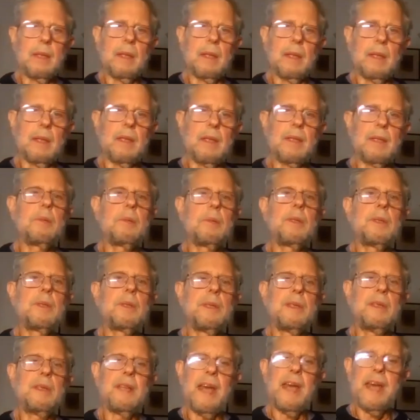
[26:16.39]
This
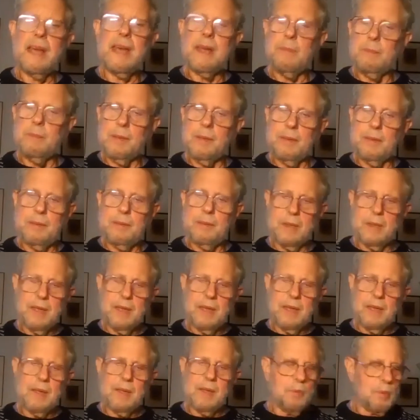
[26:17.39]
was the day
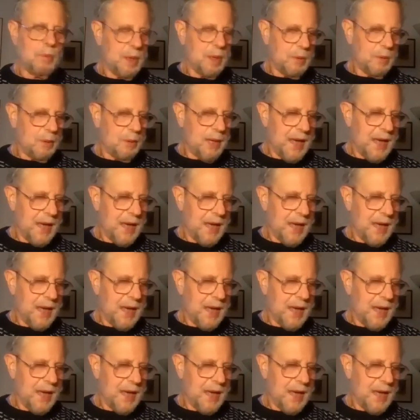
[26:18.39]
where